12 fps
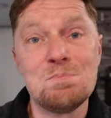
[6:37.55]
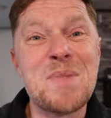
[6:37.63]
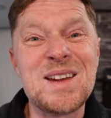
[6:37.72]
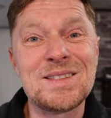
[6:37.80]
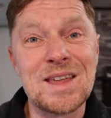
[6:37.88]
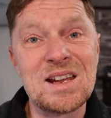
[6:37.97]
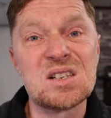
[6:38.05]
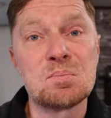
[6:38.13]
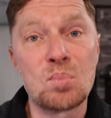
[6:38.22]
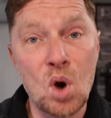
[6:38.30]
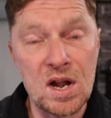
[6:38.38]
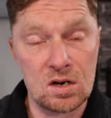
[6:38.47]
make things
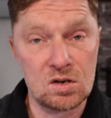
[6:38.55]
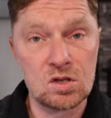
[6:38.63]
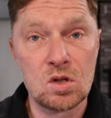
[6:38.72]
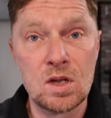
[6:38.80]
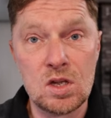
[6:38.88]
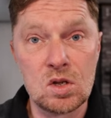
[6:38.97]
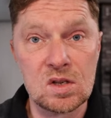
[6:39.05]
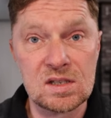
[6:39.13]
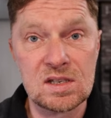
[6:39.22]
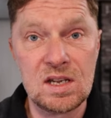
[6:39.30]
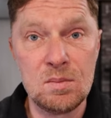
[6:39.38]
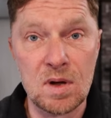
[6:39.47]
brighter so that you can
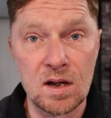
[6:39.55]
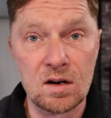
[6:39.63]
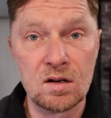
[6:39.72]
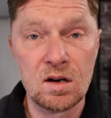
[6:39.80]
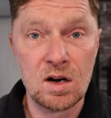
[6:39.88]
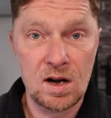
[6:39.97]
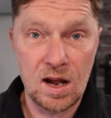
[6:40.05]
see better